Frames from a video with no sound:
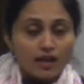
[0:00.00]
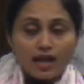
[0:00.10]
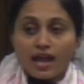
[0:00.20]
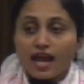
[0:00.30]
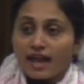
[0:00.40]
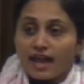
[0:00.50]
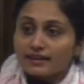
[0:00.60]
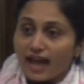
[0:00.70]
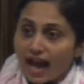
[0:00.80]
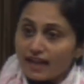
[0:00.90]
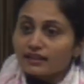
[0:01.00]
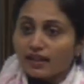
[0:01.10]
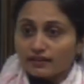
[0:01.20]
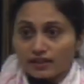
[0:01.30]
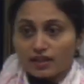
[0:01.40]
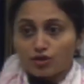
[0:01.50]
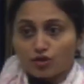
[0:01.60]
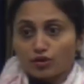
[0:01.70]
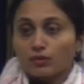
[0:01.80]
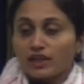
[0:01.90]
And that
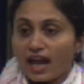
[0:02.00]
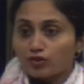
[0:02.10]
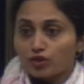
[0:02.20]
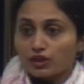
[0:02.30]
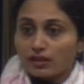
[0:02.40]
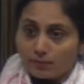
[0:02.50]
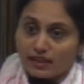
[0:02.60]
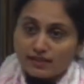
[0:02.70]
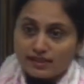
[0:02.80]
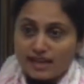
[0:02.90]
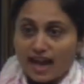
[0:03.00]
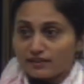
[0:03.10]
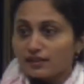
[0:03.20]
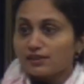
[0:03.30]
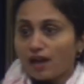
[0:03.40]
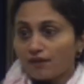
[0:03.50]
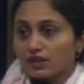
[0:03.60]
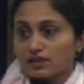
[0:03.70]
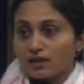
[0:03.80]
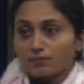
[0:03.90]
coloration will actually be stagnant after
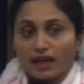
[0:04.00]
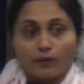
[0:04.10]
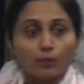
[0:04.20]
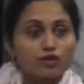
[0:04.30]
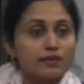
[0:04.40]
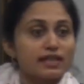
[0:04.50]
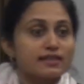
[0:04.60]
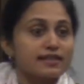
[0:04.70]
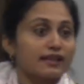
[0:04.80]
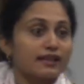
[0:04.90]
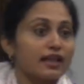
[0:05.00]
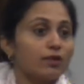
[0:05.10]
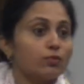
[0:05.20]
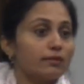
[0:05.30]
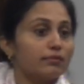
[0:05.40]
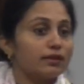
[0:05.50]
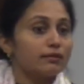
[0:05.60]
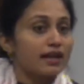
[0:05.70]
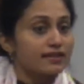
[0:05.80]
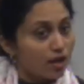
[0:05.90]
some time, which means that the equilibrium
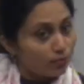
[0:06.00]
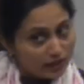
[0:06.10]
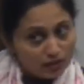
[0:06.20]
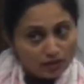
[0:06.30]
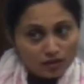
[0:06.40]
has now been